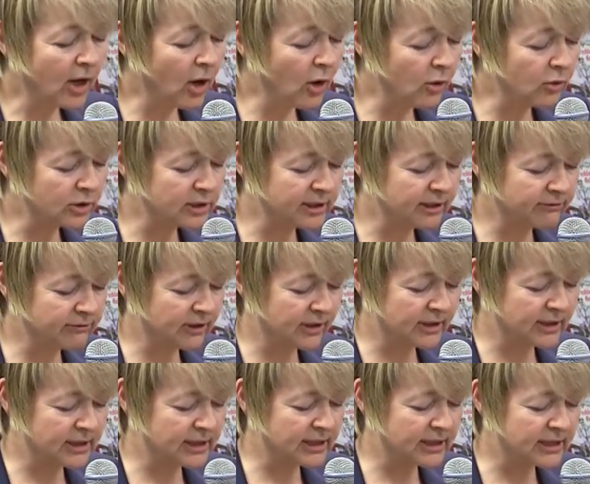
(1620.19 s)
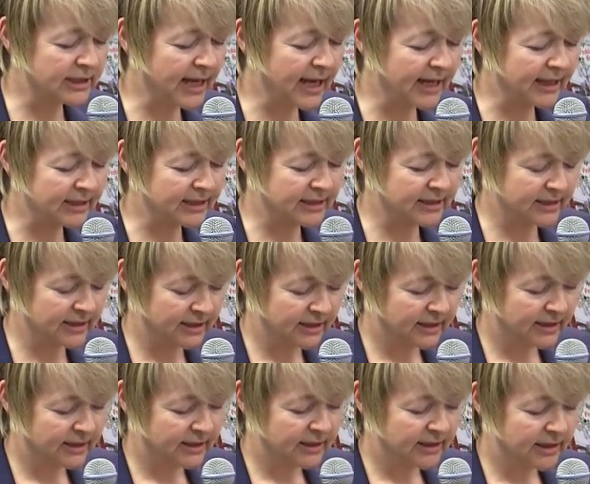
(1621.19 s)
Oh, said Frances, yes.
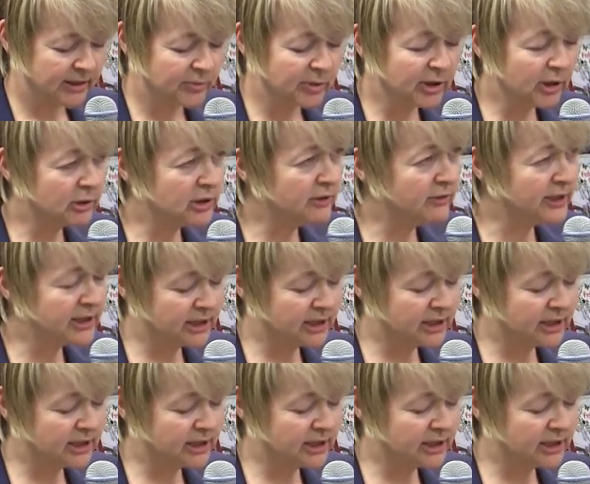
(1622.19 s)
But not if